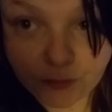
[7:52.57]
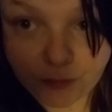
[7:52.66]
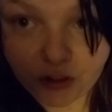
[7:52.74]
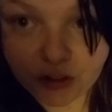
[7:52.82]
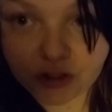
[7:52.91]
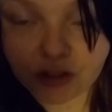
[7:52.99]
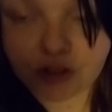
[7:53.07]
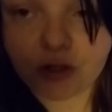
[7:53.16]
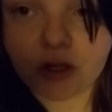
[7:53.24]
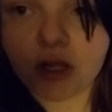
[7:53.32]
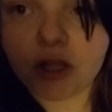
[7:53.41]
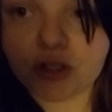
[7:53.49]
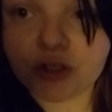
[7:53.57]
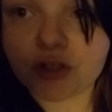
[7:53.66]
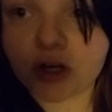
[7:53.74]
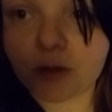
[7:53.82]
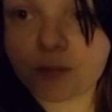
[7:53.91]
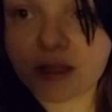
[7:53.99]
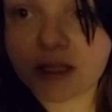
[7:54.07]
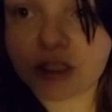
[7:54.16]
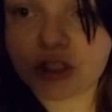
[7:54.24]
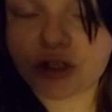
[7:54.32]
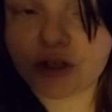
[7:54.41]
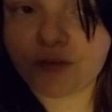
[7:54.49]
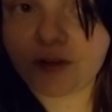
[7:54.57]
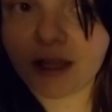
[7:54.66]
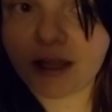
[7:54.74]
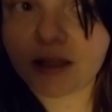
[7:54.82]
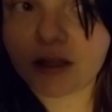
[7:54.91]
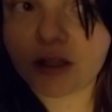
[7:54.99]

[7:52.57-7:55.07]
bullet journal to start making sure of like